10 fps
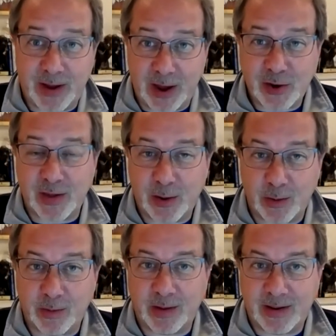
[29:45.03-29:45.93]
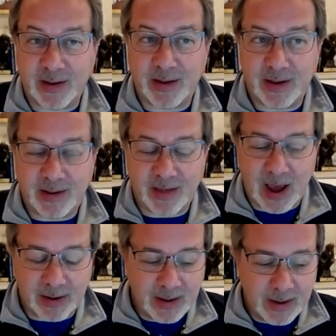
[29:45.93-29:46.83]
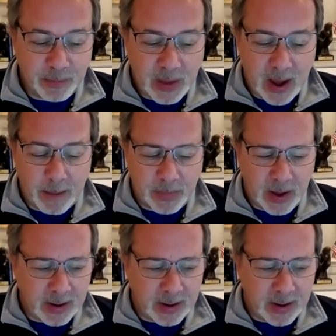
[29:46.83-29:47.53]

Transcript: that goes into that. And